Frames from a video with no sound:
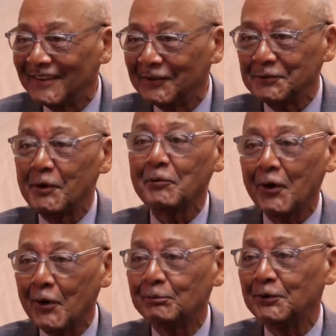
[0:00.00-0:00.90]
Because we were
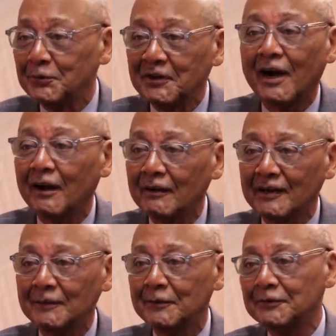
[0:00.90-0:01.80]
all blue collar,
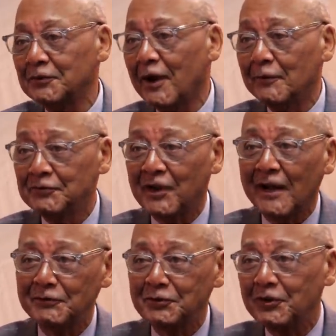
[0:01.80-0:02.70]
they were
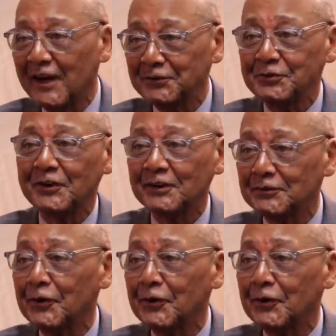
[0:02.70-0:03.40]
driving trash trucks.